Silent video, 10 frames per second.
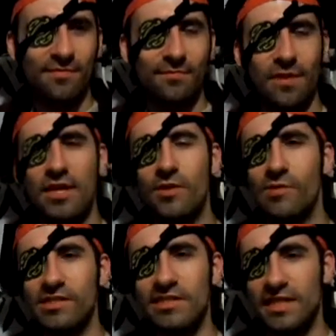But he
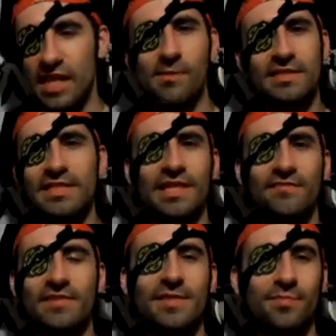wants to live
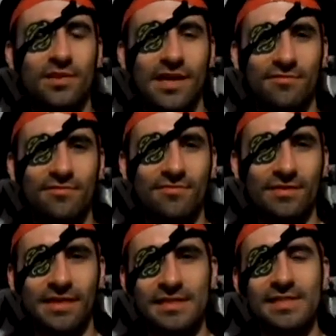the simple life,
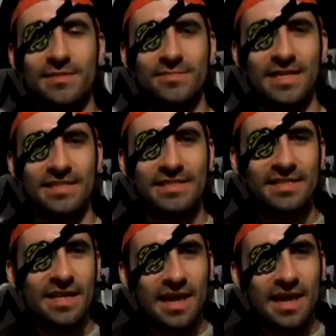I guess, in some sense.